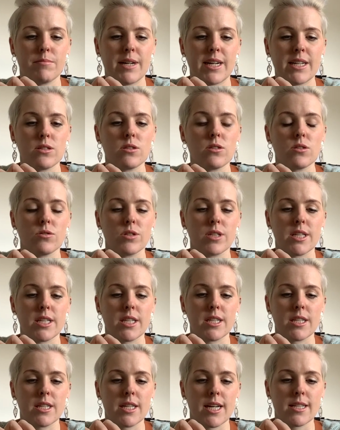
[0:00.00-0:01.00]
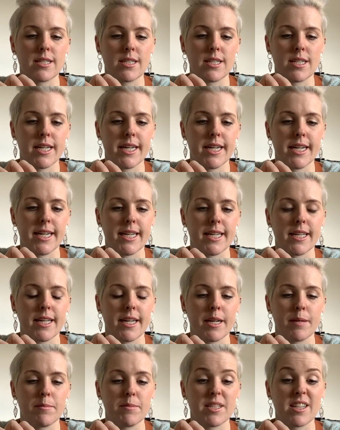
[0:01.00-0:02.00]
I soldered it yesterday
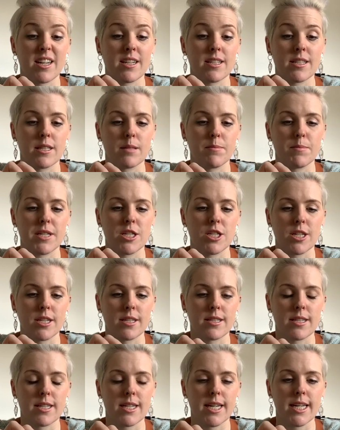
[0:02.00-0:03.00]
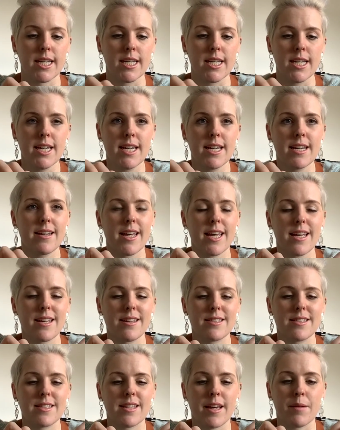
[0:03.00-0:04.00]
and started the piece yesterday.
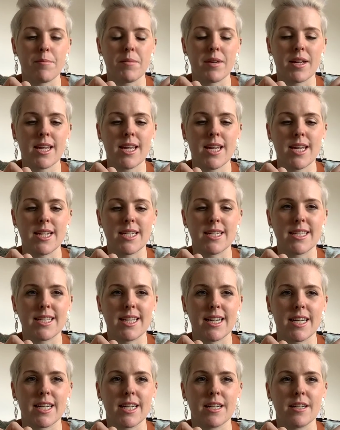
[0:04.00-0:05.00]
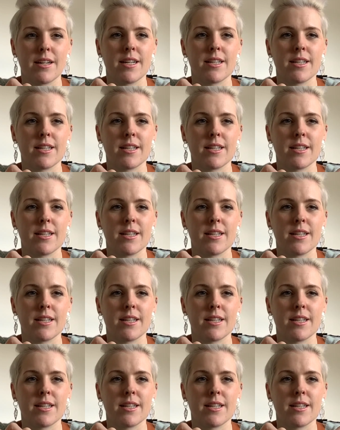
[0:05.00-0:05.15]
It's a key design.